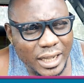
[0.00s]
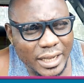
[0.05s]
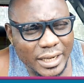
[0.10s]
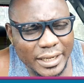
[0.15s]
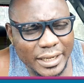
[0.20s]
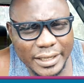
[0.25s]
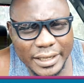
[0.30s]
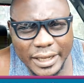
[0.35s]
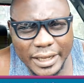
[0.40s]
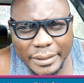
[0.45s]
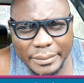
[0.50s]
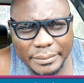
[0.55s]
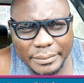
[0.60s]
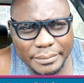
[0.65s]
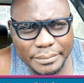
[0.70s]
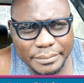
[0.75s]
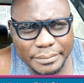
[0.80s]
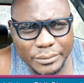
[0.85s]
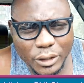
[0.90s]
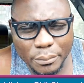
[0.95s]
And
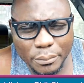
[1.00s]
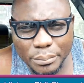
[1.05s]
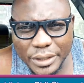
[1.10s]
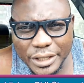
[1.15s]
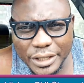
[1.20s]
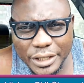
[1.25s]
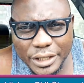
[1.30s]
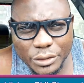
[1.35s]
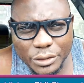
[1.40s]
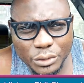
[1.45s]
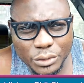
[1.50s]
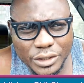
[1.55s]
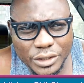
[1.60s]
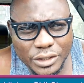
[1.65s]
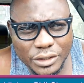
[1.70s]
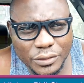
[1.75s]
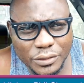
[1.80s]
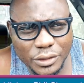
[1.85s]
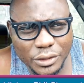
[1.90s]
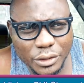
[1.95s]
I'm not bringing you
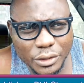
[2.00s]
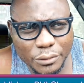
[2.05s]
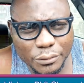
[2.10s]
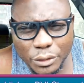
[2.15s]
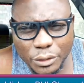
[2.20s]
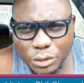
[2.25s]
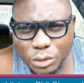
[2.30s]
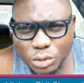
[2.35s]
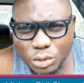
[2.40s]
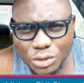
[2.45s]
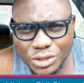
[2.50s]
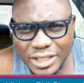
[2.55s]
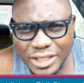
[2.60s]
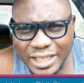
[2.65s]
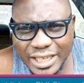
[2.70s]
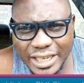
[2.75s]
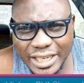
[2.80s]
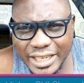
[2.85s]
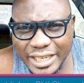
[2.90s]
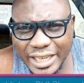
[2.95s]
this video for you to
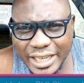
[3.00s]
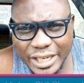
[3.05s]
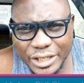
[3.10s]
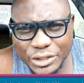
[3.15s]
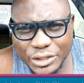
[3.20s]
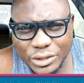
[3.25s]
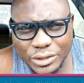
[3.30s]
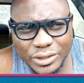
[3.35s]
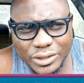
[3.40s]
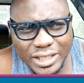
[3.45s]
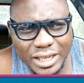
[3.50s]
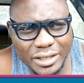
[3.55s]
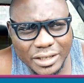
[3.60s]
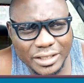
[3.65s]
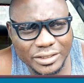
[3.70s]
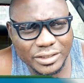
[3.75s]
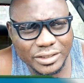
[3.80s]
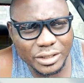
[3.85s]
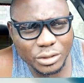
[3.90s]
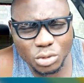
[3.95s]
take any action. There
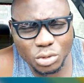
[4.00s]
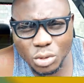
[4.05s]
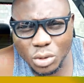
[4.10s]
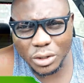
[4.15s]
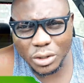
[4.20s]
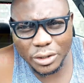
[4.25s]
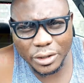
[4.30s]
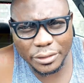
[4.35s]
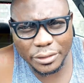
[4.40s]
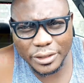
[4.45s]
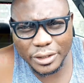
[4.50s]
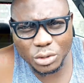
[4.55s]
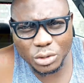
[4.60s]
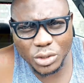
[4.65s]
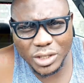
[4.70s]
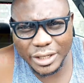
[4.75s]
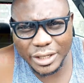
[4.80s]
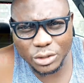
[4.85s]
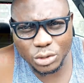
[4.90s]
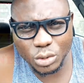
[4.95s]
is little or nothing
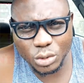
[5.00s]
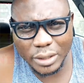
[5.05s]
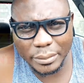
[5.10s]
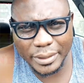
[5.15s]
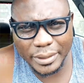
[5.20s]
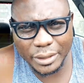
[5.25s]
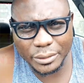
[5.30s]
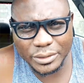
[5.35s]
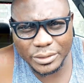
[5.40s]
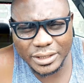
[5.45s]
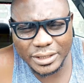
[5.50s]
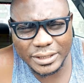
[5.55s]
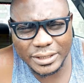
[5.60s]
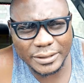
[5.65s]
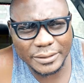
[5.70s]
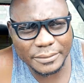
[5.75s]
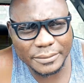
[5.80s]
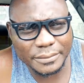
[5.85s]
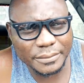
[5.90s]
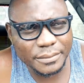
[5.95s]
you can do about
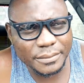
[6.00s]
it.